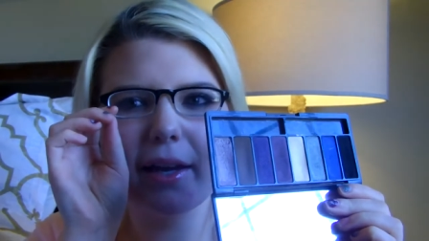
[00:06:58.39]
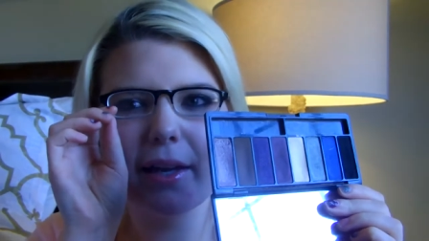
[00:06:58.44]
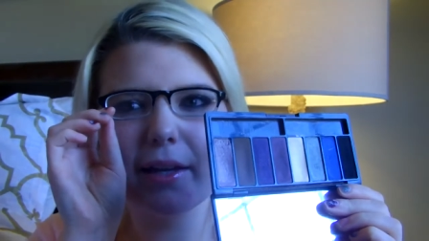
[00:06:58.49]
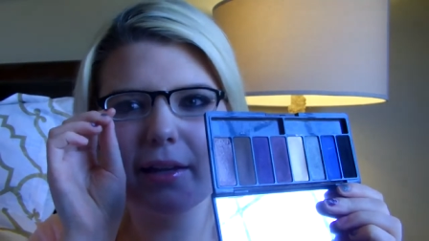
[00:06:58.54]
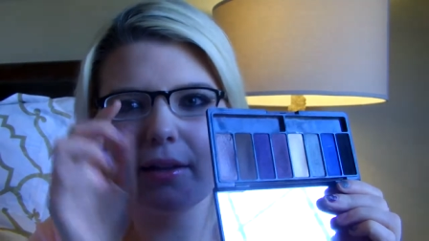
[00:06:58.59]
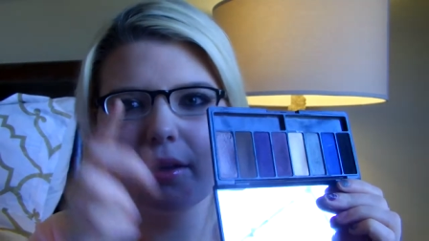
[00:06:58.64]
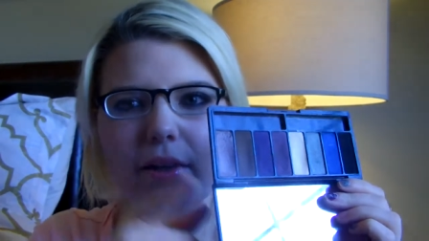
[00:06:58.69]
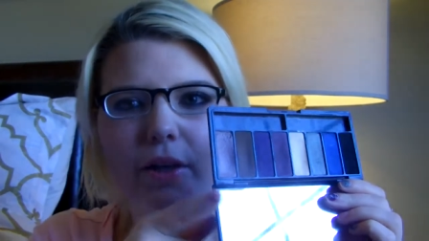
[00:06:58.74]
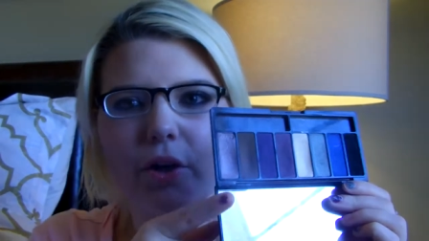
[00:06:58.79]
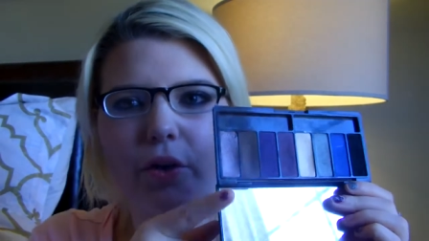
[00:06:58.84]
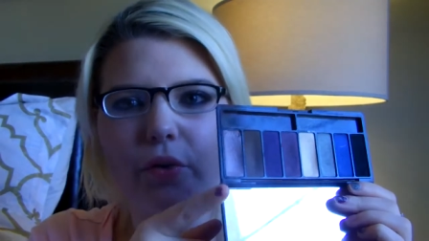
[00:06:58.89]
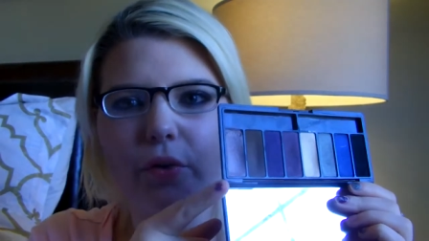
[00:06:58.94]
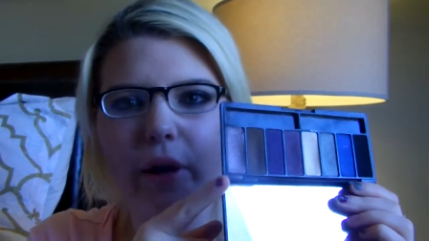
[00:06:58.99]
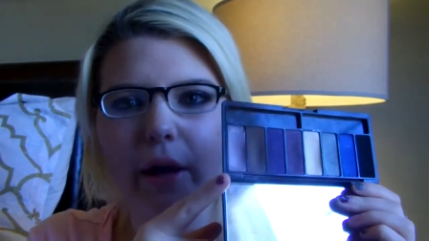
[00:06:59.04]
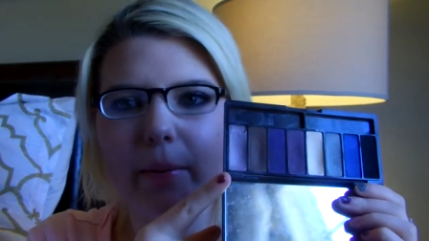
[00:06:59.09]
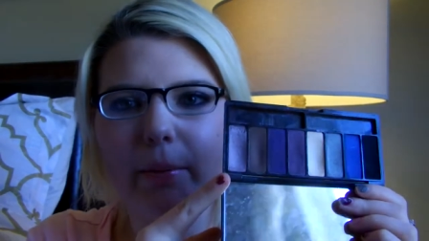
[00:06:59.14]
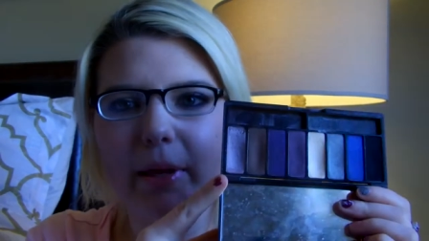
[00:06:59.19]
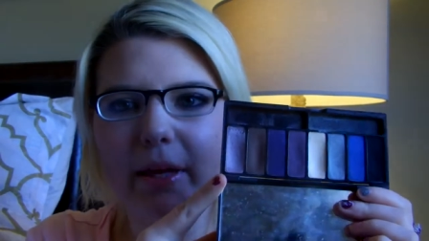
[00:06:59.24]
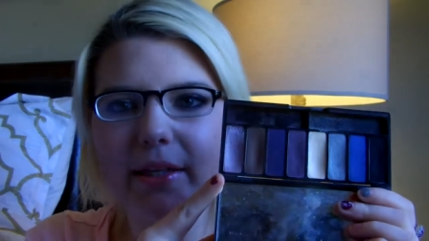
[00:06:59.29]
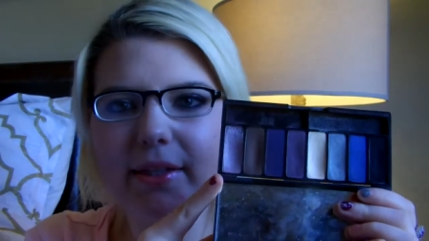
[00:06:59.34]
kind of like a
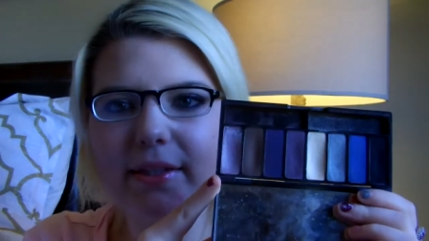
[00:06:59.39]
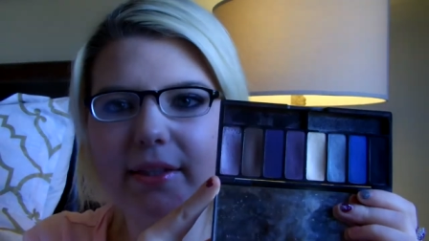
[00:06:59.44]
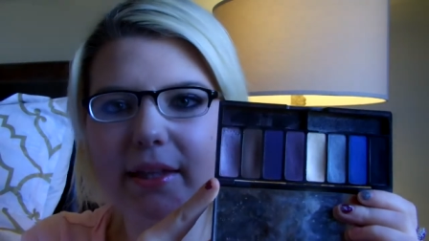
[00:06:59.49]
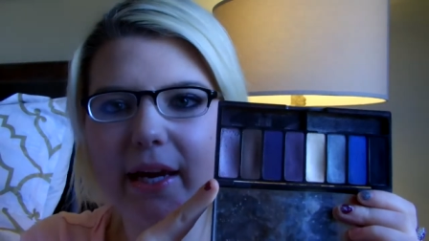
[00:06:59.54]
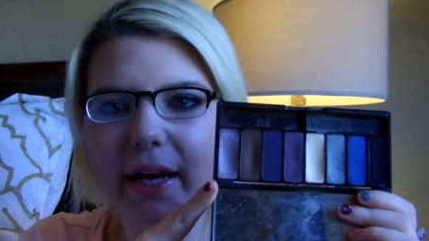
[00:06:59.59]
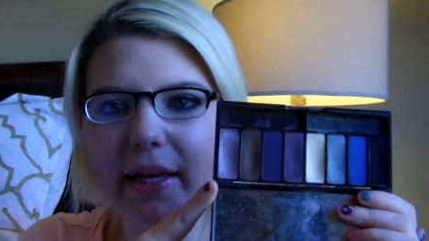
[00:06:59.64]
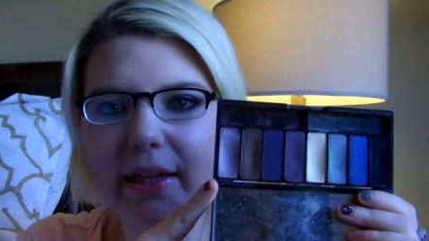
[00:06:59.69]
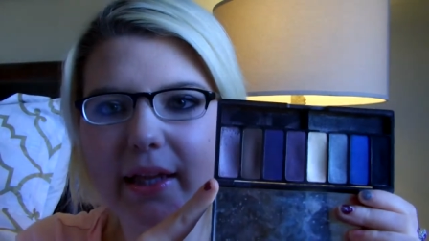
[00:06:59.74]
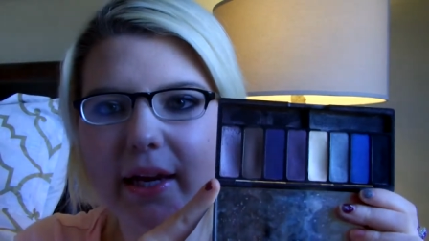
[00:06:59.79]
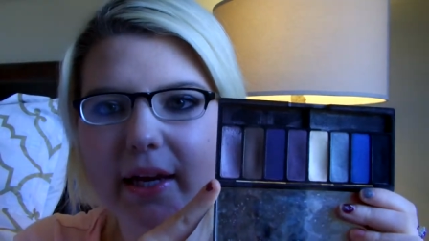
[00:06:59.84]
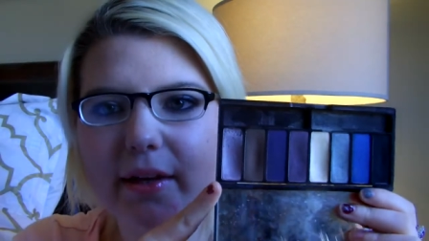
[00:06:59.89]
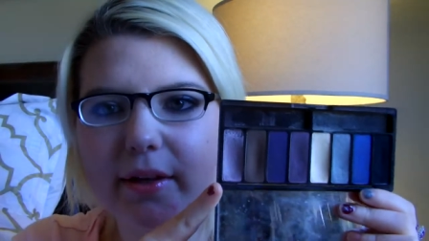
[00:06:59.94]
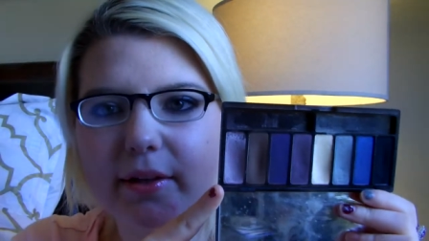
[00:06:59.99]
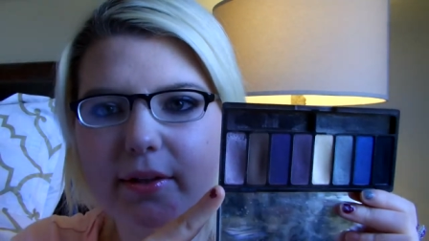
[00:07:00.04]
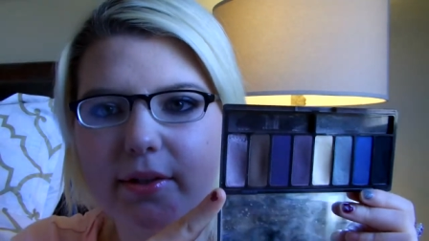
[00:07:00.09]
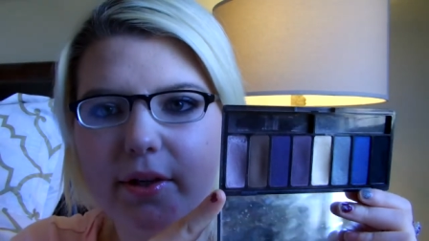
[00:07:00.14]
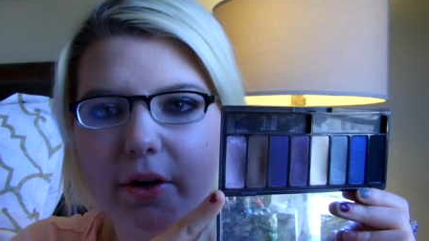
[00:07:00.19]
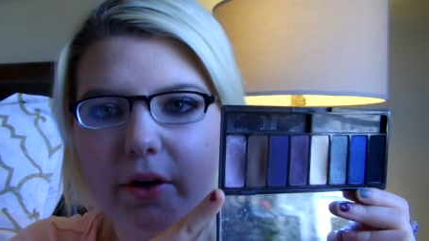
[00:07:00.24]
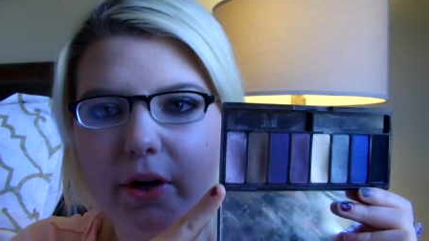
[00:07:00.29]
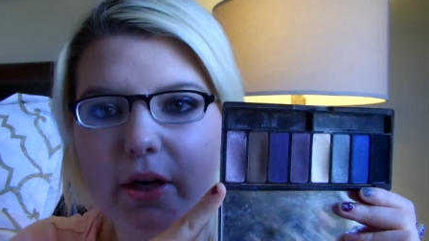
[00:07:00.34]
gray based lilac,
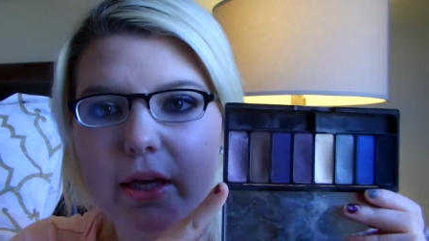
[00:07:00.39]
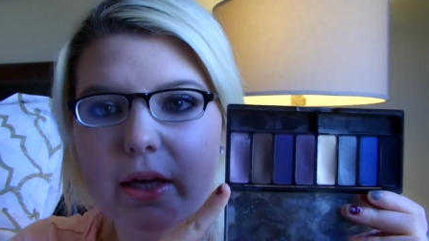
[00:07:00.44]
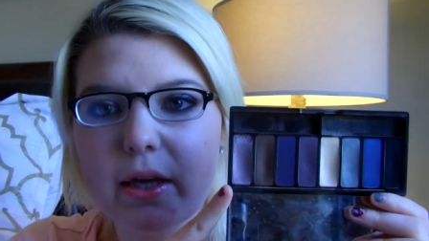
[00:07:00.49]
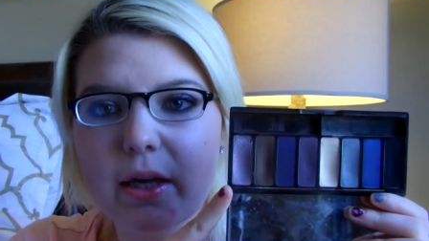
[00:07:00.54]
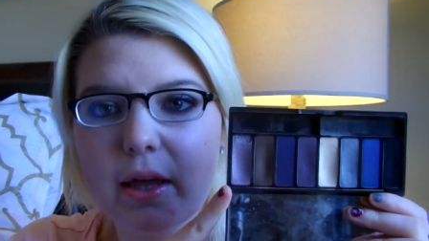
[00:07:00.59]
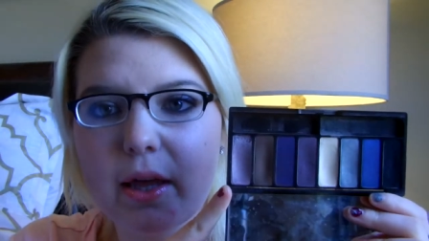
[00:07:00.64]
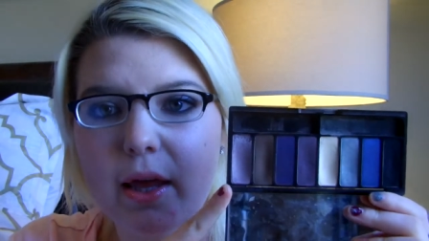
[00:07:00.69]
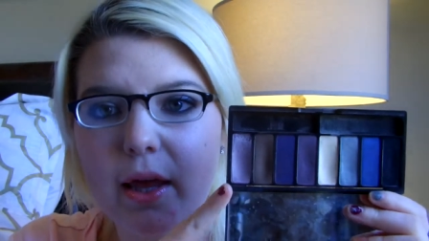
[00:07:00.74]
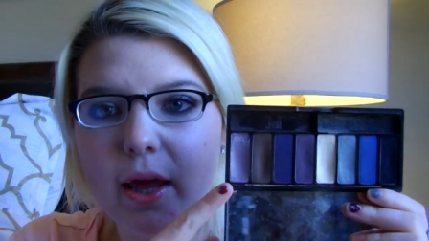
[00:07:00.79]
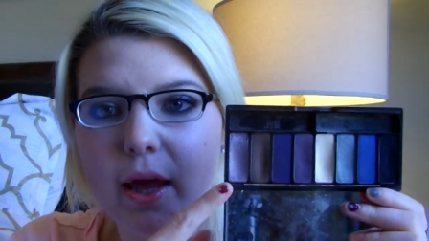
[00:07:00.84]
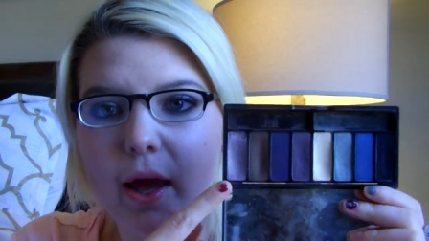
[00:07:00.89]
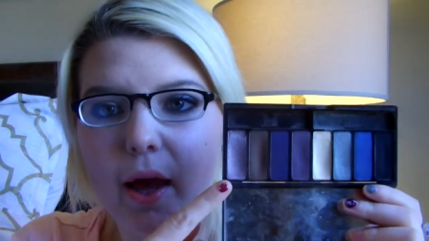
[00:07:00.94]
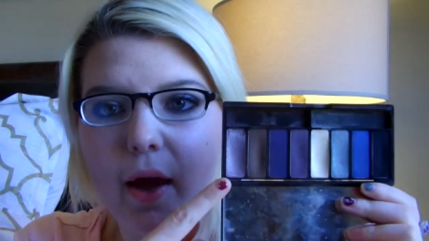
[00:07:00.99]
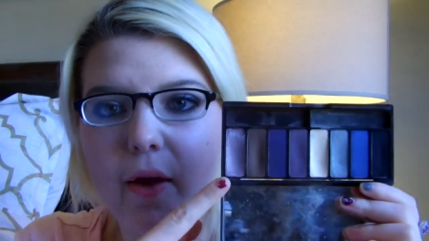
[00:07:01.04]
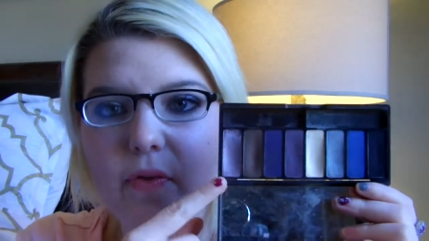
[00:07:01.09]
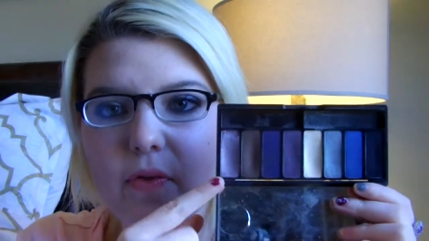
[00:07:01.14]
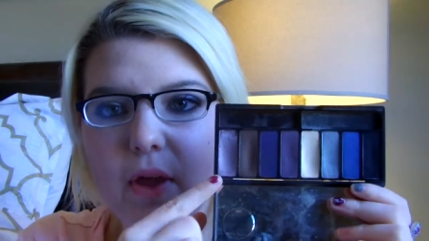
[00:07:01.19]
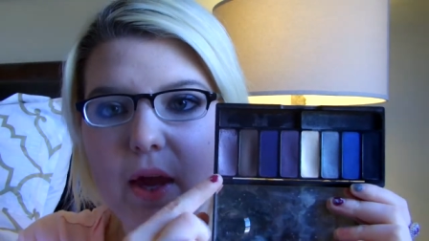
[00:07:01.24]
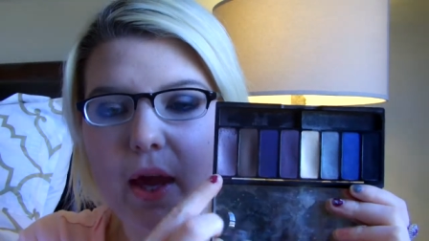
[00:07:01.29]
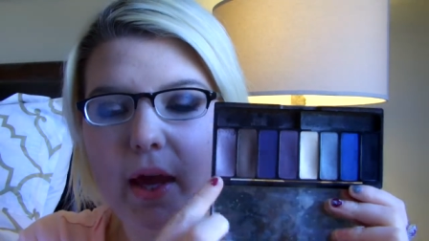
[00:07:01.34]
sorry.
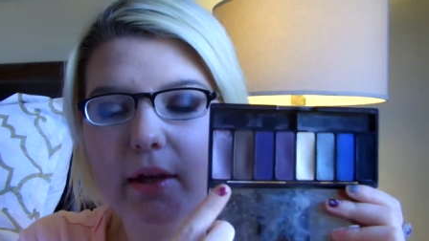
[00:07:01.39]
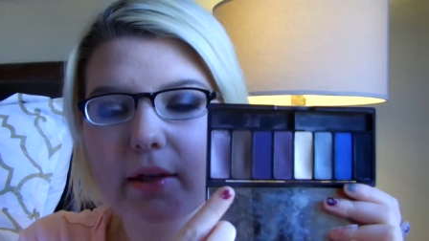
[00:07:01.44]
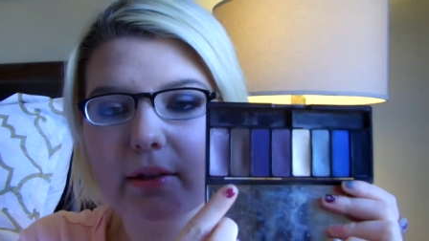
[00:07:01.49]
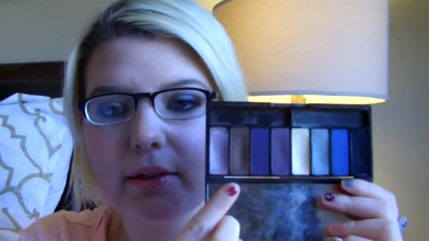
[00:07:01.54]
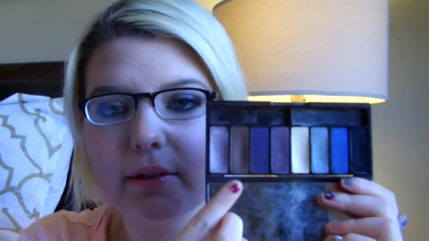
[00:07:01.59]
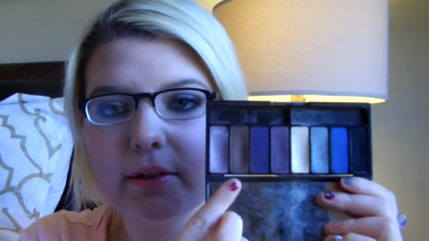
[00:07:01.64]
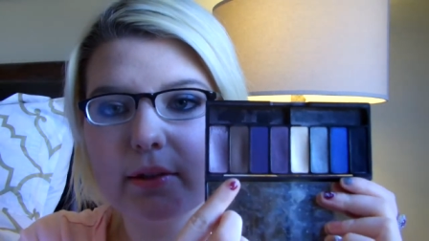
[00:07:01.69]
And then